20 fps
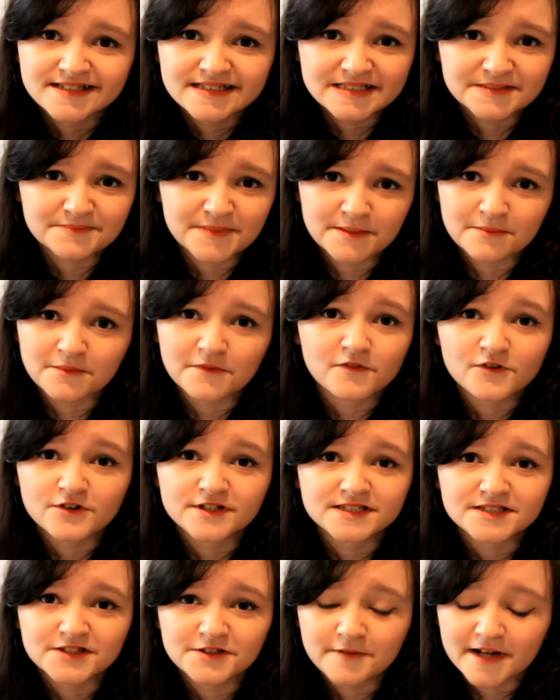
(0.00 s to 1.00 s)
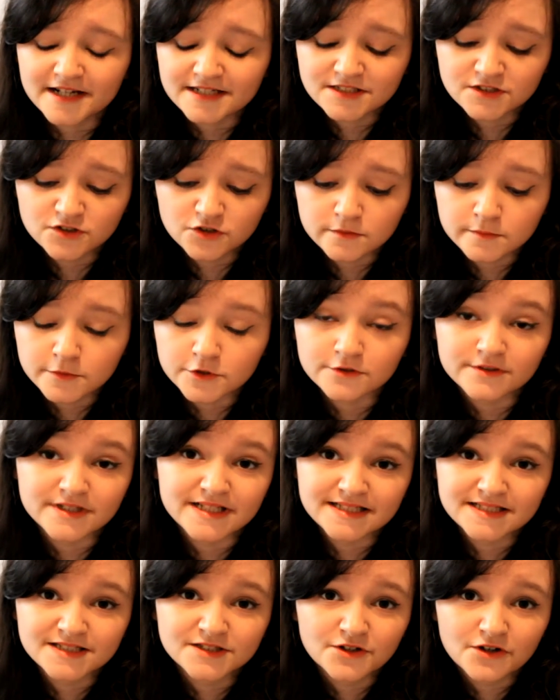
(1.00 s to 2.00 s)
to make my voice go back to normal and
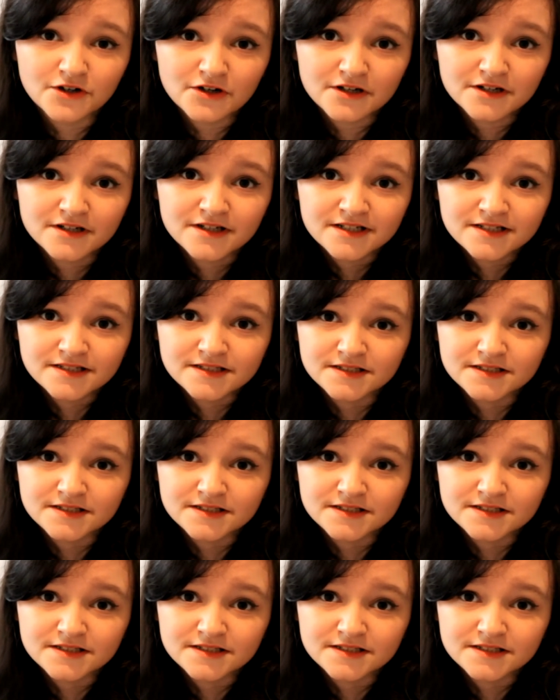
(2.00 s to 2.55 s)
it's not.